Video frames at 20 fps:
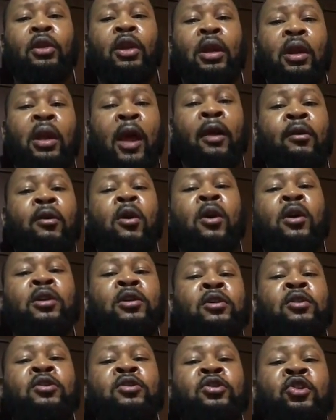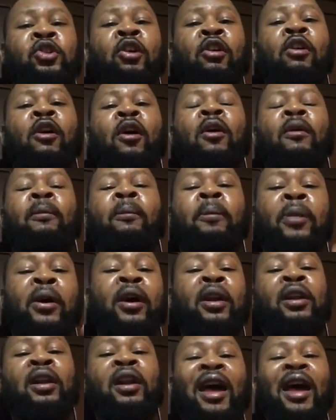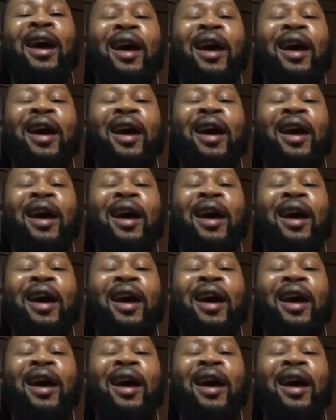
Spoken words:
like calling yourself. But